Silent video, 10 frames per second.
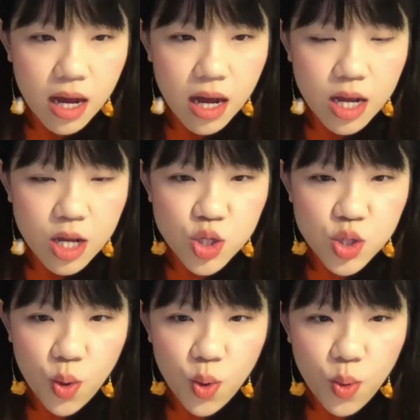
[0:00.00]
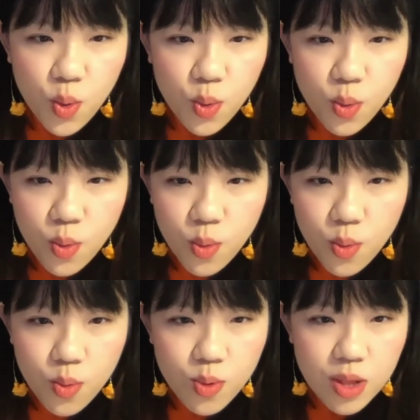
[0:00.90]

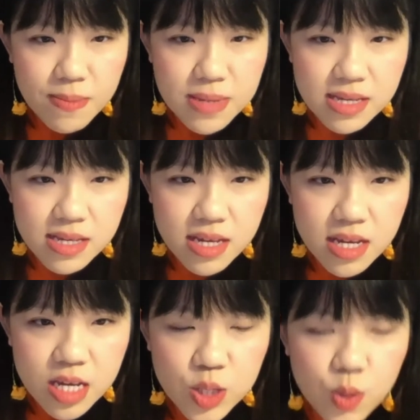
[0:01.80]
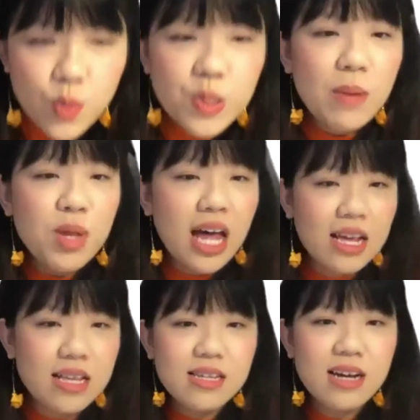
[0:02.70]
So let me see. So someone
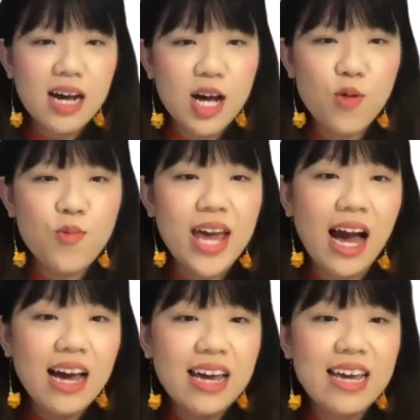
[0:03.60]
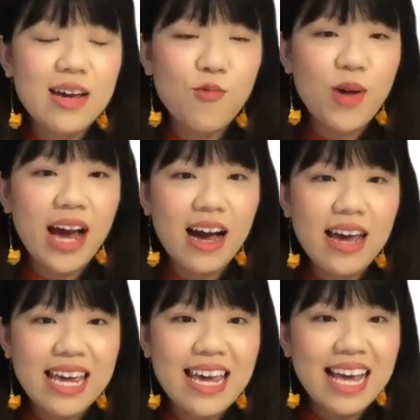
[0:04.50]
asked, we are
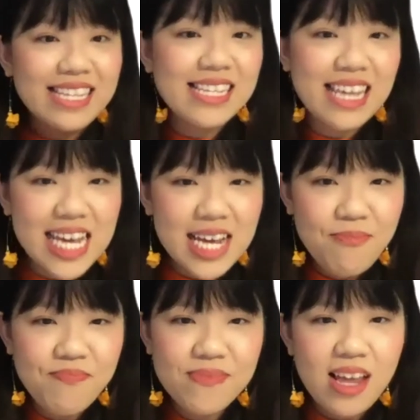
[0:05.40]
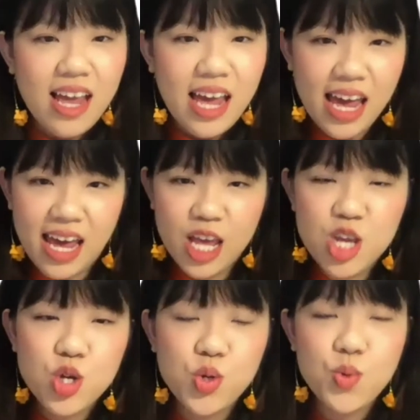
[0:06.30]
a SSA, and
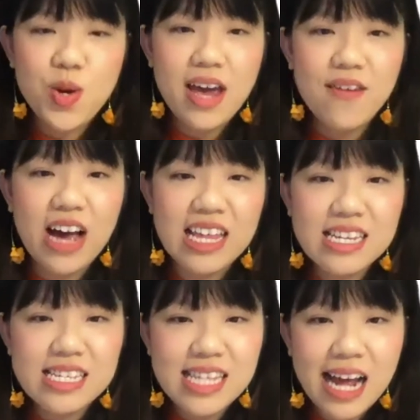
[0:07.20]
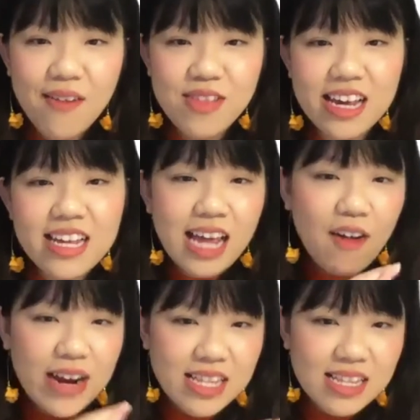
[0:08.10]
should we have other staff like
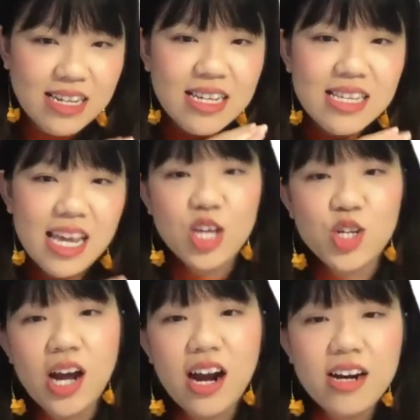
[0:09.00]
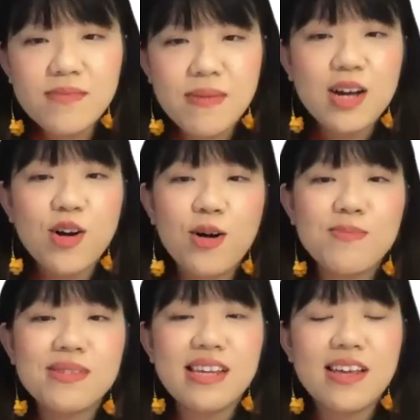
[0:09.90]
directors, HR,
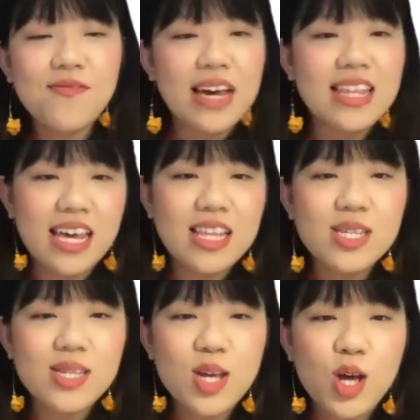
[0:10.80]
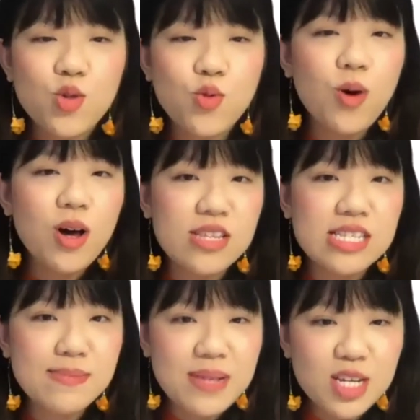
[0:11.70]
Marcoms, and finance to work on
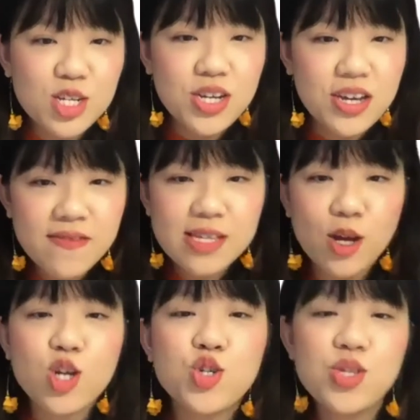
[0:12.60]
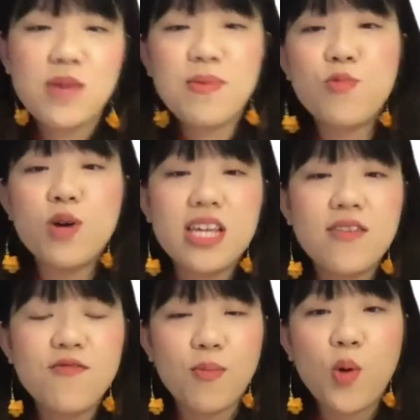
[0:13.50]
split shifts, or should they be working
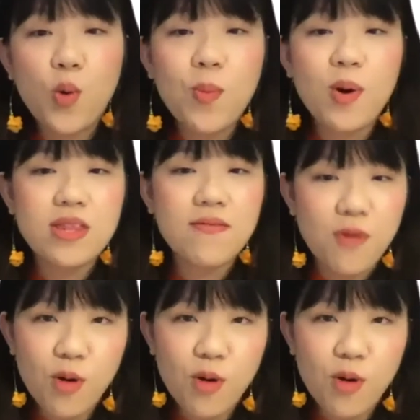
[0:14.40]
from home on default?